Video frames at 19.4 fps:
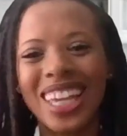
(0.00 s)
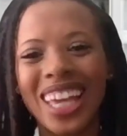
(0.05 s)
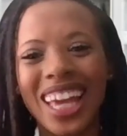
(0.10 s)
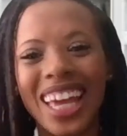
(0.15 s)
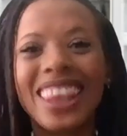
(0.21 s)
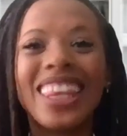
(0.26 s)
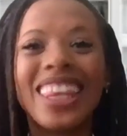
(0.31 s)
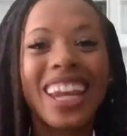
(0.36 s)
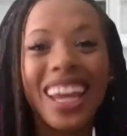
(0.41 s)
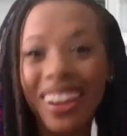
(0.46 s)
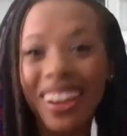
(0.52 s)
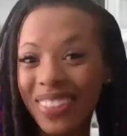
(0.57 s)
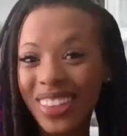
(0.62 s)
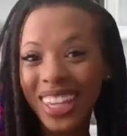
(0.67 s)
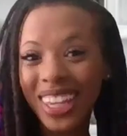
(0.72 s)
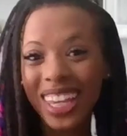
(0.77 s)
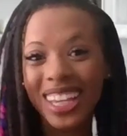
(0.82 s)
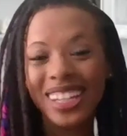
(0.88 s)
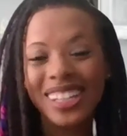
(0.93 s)
And then I have the
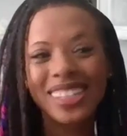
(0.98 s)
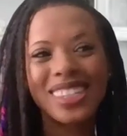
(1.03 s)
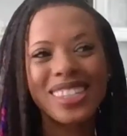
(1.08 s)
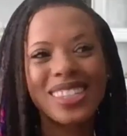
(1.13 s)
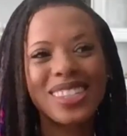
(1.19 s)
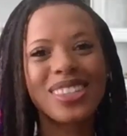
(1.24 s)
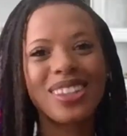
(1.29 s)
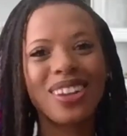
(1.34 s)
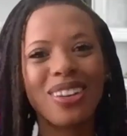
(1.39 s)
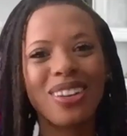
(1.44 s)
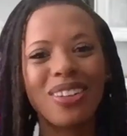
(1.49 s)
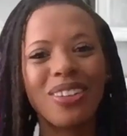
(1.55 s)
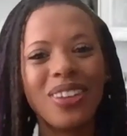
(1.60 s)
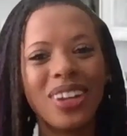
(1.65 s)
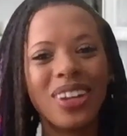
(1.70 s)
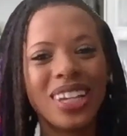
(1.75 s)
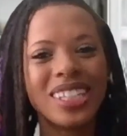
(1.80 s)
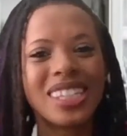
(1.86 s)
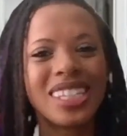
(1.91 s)
kids. So
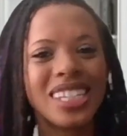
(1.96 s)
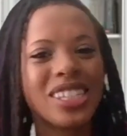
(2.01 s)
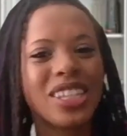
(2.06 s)
it's